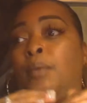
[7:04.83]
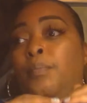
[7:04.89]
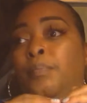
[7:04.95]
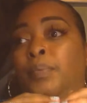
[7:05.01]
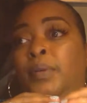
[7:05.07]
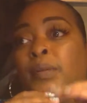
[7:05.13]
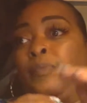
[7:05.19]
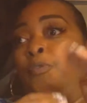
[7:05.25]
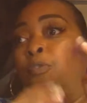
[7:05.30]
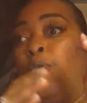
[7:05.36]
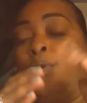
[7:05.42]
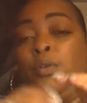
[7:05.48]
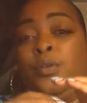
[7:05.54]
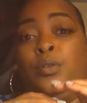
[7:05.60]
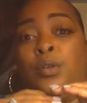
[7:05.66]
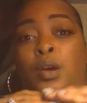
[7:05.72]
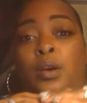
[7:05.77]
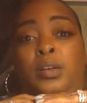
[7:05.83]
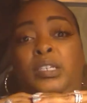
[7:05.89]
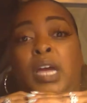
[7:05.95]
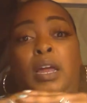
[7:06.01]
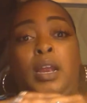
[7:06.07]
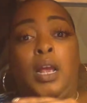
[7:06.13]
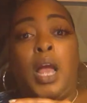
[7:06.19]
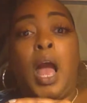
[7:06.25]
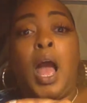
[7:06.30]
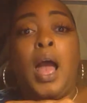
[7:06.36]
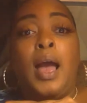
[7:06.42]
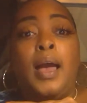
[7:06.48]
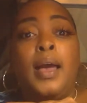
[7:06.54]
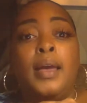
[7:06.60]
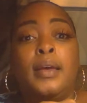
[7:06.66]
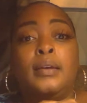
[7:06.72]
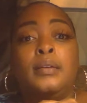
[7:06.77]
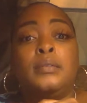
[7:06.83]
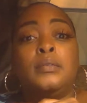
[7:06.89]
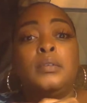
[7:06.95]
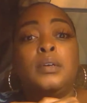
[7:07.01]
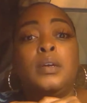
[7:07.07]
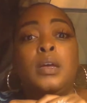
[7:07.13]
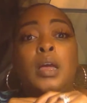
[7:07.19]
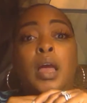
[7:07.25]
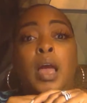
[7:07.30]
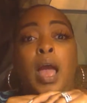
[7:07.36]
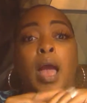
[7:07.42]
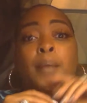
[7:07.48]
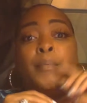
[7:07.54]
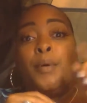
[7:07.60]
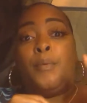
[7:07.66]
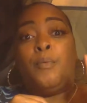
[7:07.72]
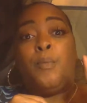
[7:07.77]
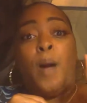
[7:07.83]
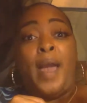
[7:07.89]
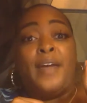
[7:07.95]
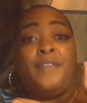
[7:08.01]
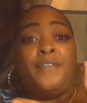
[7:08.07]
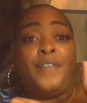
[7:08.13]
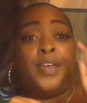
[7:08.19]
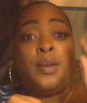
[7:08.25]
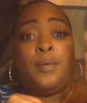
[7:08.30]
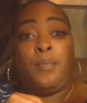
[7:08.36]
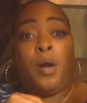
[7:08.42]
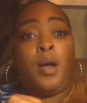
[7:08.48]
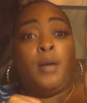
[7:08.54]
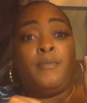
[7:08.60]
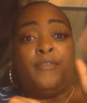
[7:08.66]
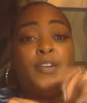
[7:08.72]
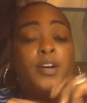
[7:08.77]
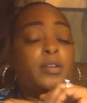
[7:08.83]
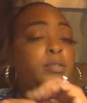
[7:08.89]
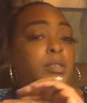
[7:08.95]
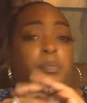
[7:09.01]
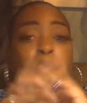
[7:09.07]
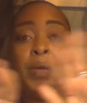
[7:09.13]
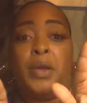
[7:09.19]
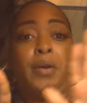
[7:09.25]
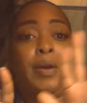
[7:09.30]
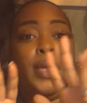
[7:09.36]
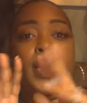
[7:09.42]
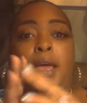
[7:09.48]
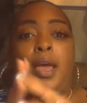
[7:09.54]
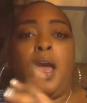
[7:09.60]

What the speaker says: before, child of God, I'm a wife and a mom first, period.